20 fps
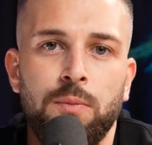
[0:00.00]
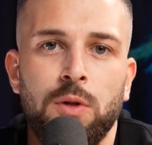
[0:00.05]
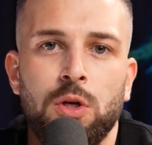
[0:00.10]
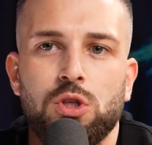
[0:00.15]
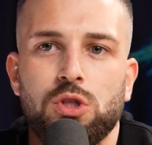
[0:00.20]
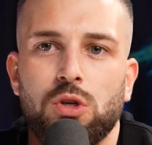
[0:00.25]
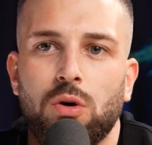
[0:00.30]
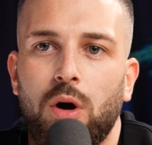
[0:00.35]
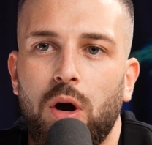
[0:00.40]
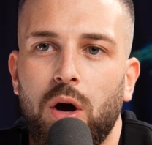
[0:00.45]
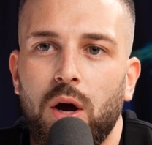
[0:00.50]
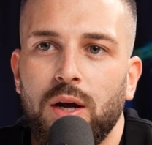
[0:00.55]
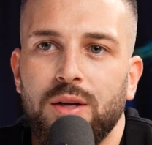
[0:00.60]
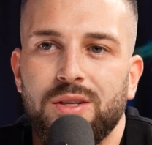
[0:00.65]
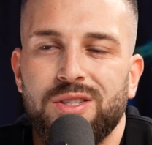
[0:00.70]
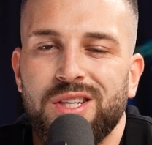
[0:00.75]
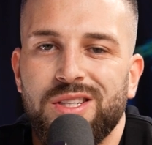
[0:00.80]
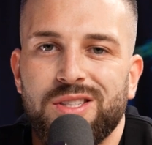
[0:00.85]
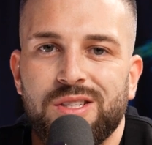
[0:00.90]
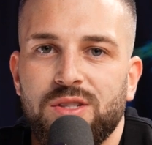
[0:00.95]
So
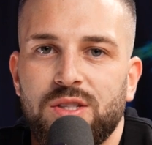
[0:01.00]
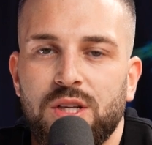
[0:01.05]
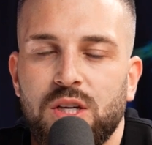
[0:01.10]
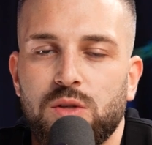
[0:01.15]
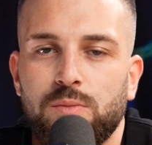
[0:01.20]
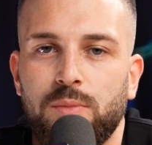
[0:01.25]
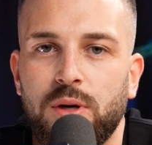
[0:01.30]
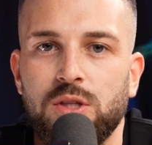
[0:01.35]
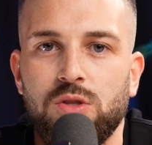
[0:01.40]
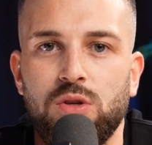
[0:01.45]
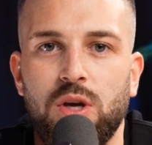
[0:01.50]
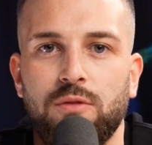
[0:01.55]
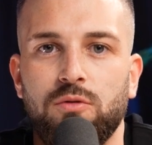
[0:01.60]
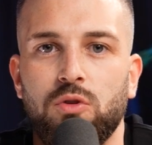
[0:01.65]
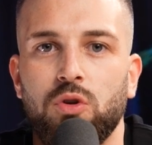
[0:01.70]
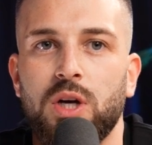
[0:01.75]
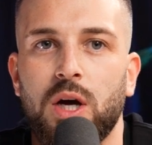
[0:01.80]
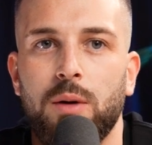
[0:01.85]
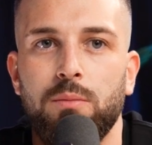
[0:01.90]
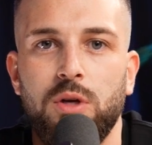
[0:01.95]
6 months, you have
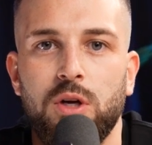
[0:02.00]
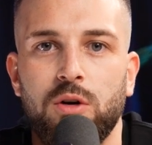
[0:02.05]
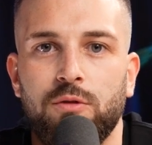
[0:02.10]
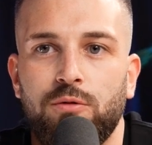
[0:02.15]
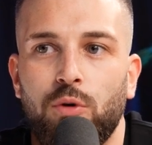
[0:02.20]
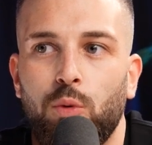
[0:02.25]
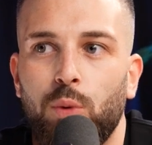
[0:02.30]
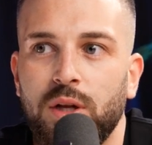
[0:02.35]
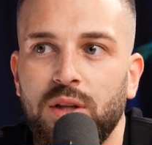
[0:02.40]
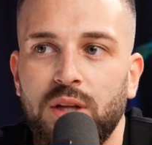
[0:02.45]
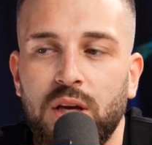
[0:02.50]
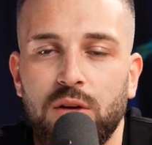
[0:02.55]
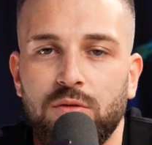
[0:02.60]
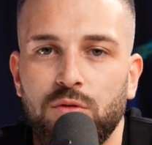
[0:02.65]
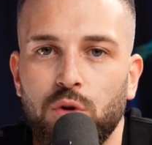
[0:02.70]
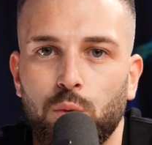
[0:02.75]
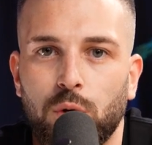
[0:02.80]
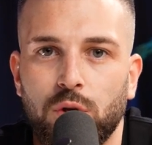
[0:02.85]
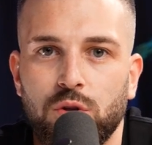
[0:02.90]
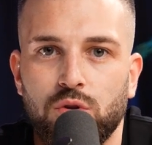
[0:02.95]
to come here for 1 day if
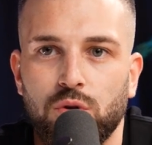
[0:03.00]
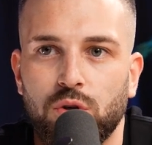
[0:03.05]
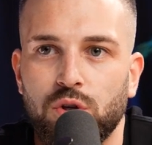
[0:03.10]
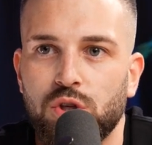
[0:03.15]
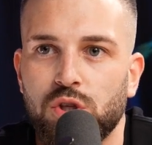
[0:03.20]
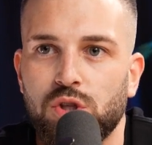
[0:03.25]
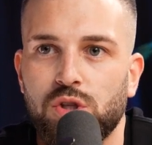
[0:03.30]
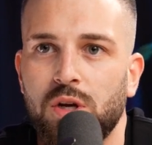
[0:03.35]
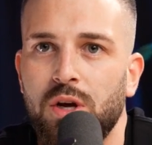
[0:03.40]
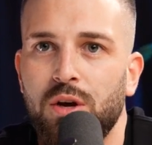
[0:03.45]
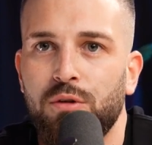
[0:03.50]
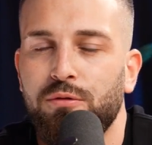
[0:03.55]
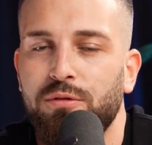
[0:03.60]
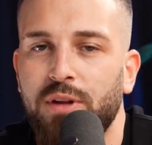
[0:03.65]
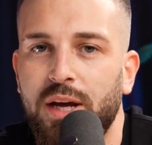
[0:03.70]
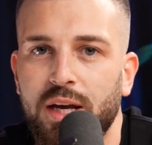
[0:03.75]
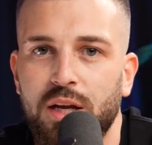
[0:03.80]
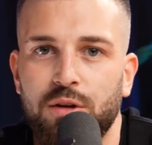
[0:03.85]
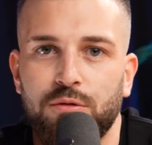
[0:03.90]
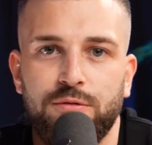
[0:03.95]
you want to, or just
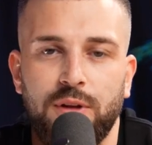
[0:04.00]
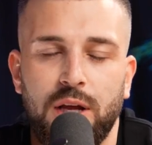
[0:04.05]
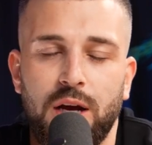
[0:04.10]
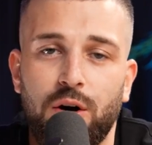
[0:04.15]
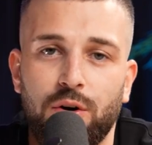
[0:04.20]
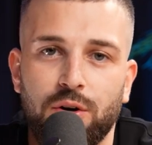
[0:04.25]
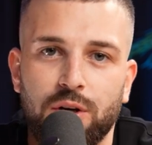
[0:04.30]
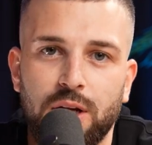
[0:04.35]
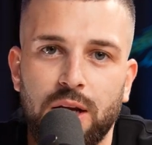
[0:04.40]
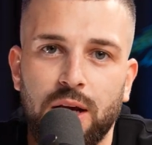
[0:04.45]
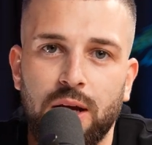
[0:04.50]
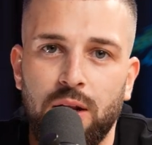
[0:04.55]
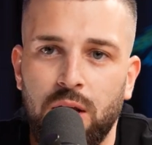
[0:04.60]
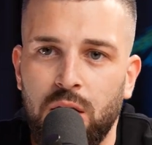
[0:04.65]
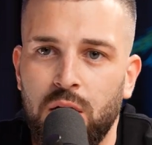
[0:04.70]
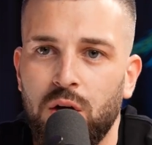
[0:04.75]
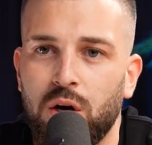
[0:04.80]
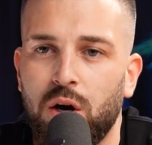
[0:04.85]
fly in, fly out again.